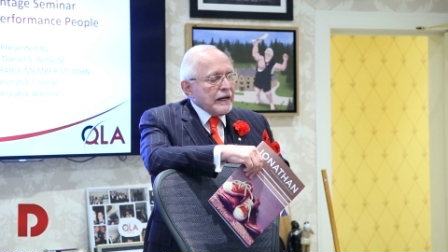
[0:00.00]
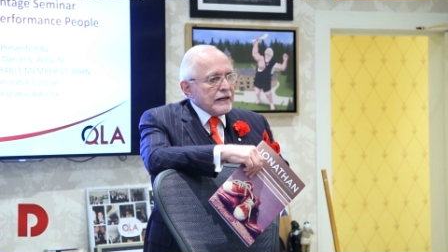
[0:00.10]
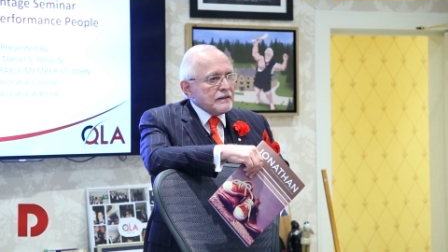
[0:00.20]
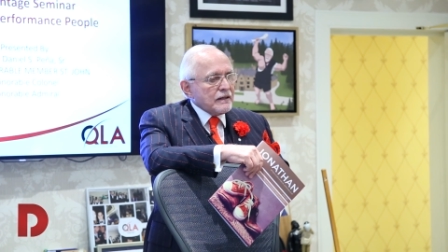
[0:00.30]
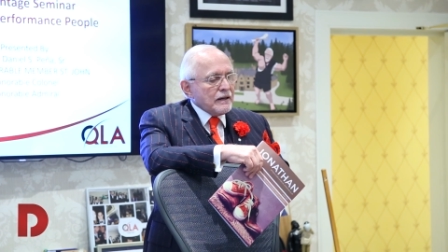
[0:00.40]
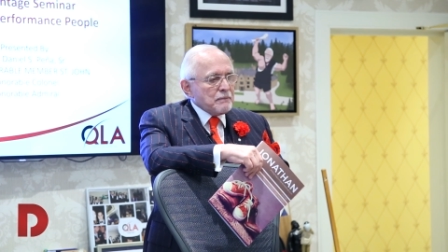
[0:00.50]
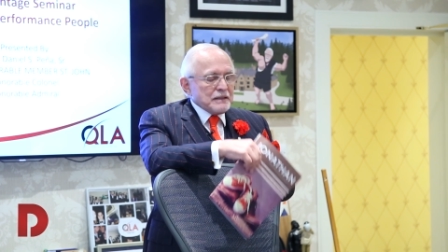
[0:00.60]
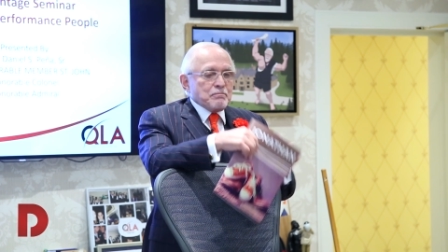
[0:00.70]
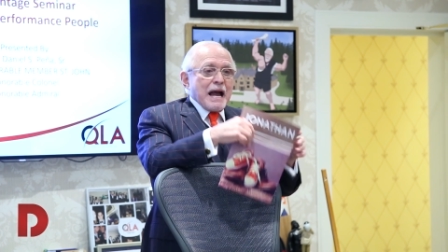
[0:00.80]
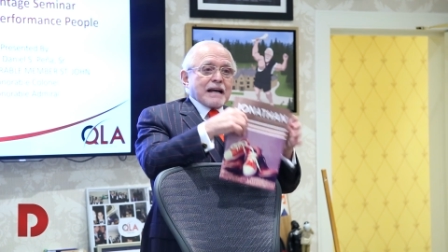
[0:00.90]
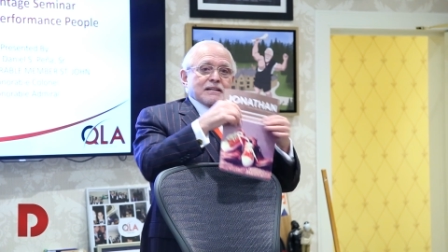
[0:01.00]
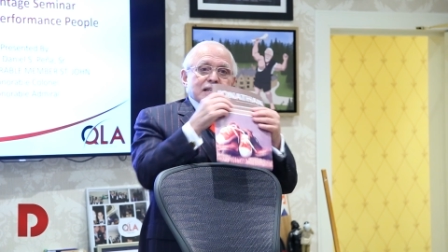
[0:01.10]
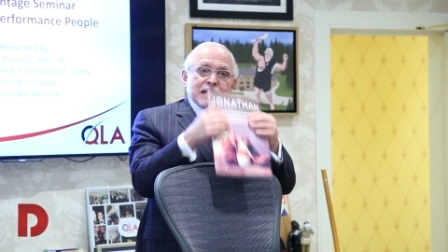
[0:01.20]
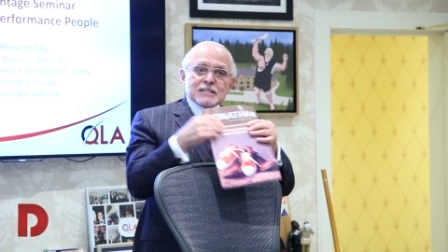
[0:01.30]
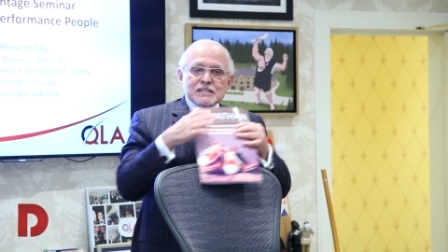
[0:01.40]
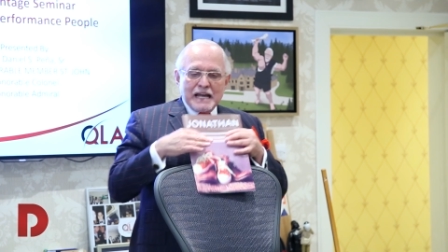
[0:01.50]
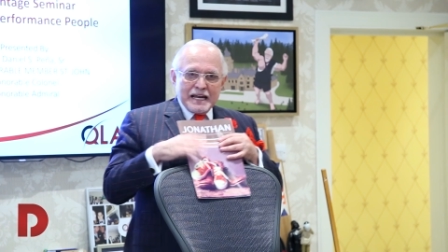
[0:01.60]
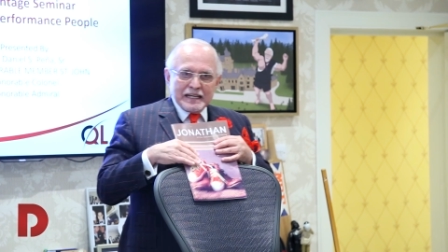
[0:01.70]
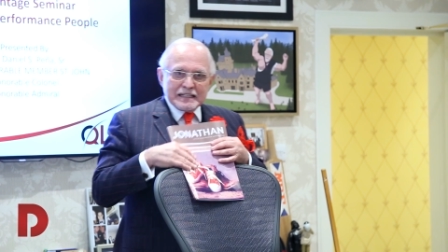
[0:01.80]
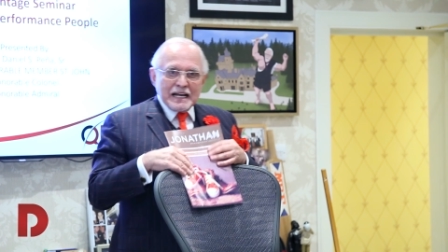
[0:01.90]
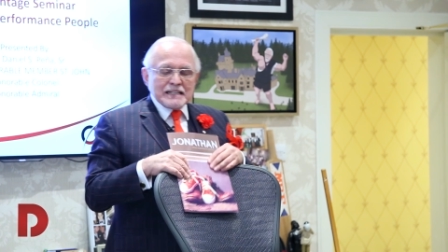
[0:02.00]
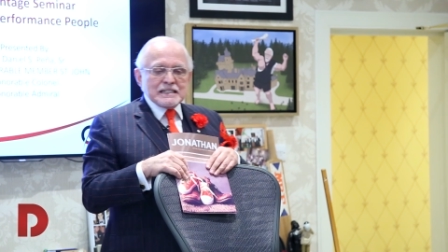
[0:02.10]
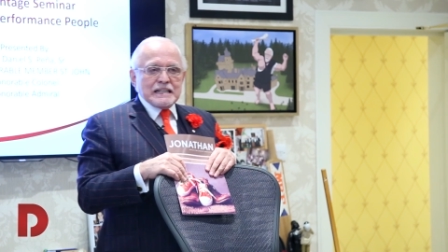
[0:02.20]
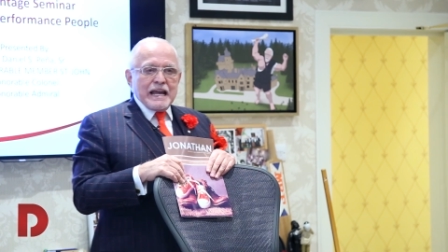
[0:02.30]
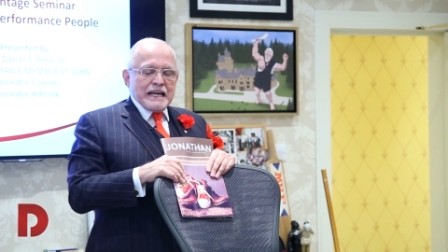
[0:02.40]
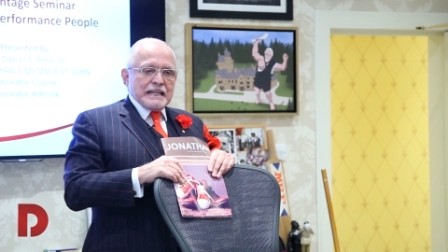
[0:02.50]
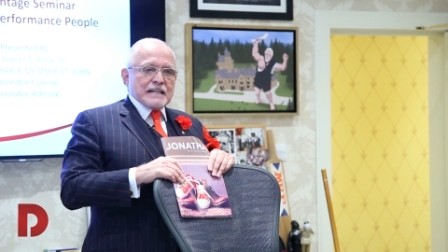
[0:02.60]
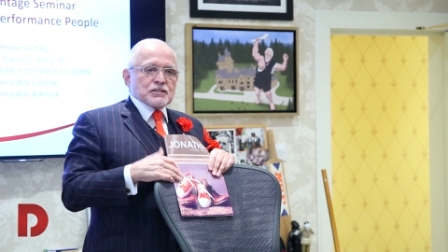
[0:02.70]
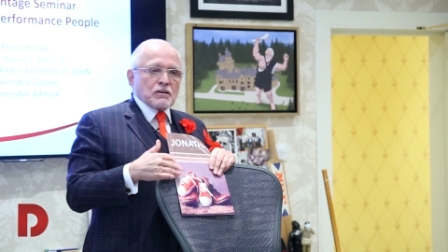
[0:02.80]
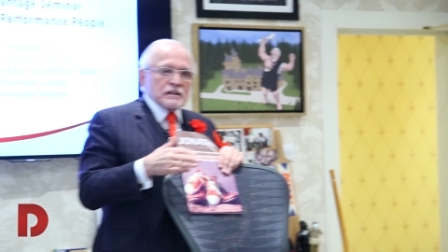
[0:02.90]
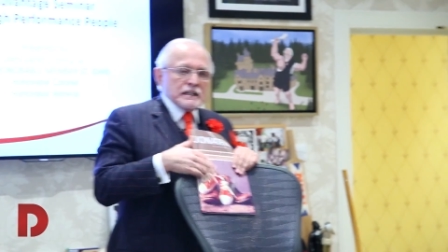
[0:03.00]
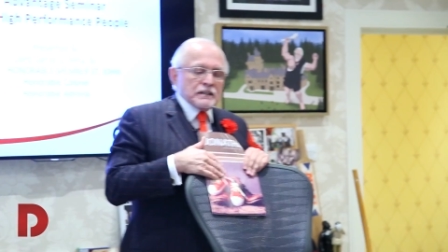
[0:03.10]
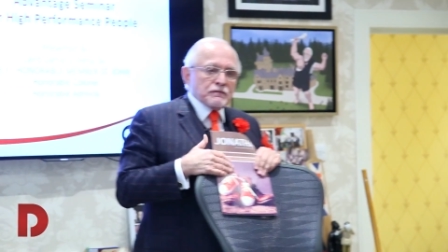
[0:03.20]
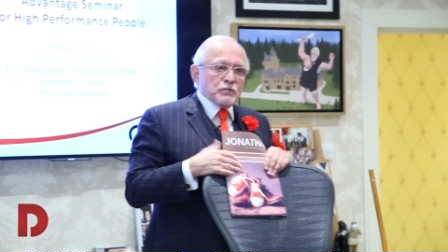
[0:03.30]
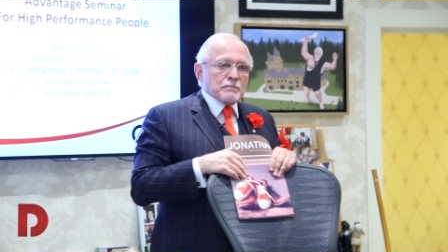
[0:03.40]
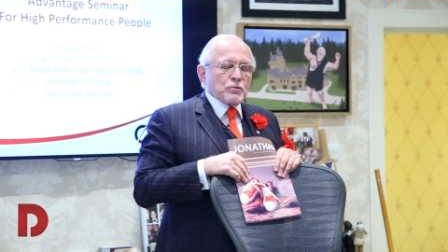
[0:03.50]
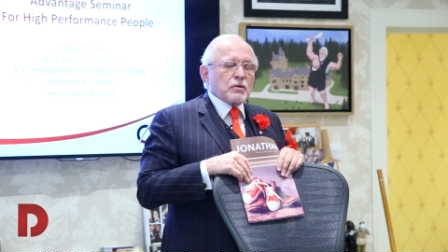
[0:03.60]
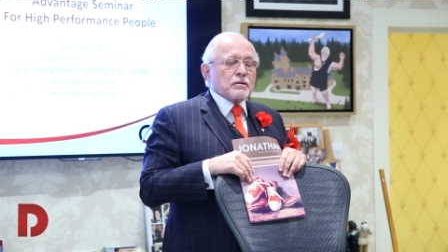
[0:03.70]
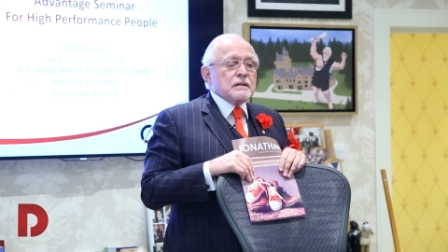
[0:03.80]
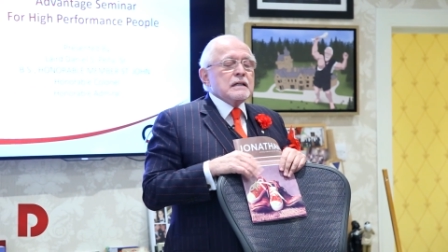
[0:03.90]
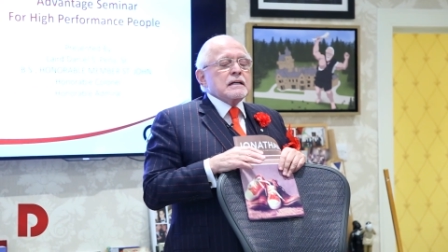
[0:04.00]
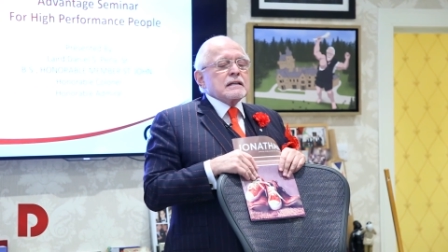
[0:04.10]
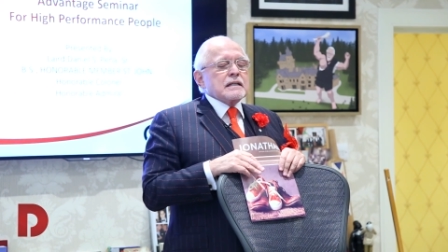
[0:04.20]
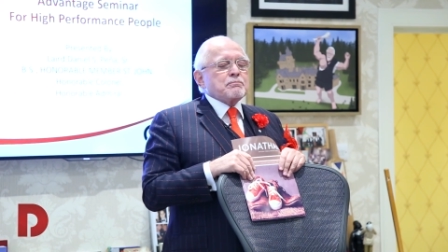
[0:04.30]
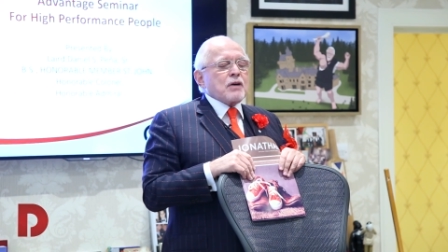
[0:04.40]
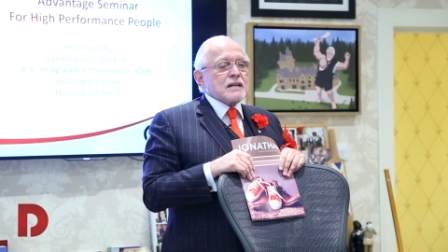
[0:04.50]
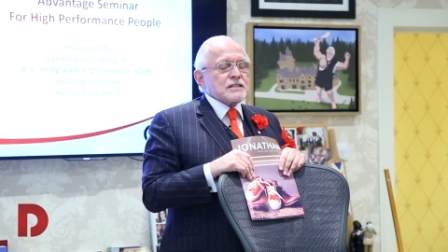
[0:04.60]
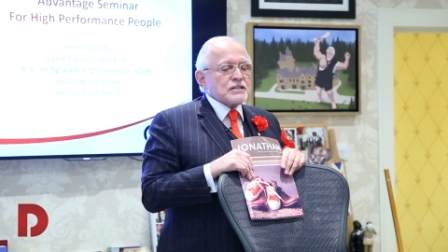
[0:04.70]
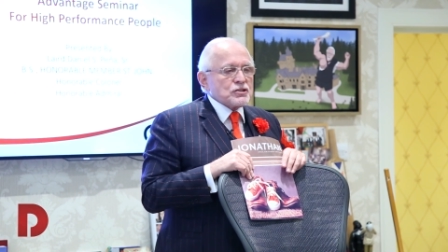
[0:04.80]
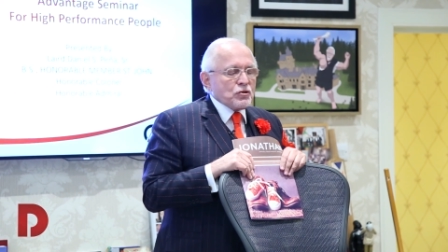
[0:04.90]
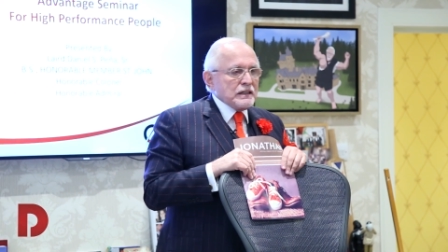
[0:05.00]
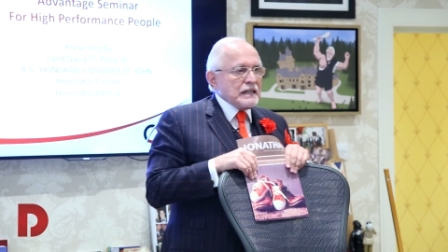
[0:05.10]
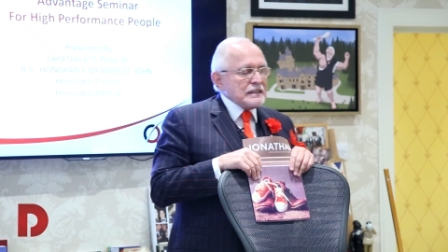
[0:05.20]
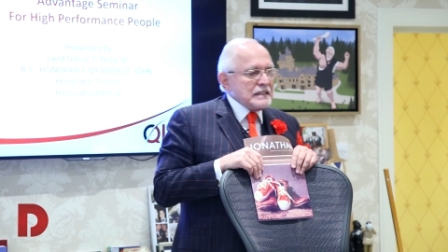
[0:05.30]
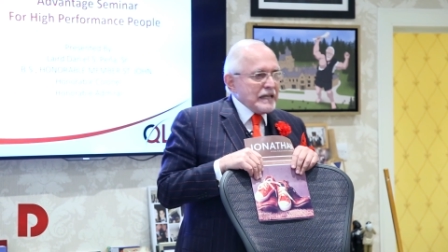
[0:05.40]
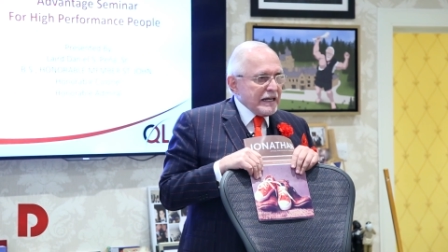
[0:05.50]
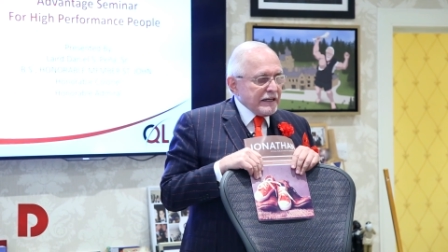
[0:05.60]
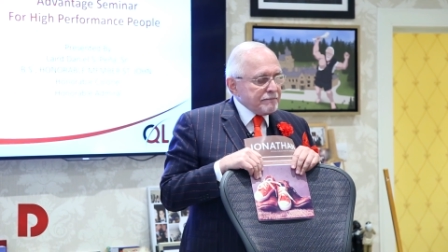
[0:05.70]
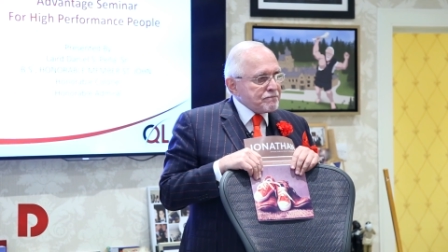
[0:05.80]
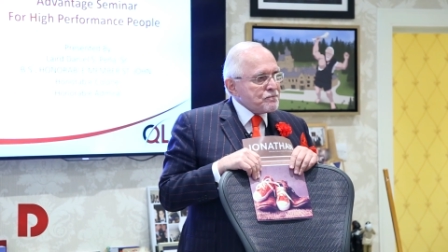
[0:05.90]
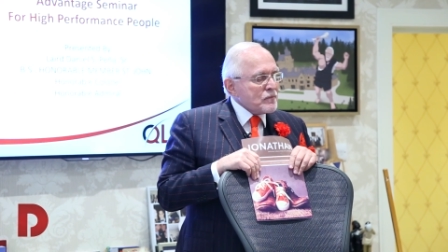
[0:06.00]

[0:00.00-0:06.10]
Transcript: And, uh, but back in this day, in nineteen eighty, I started the interviewing or the process to join in nineteen eighty.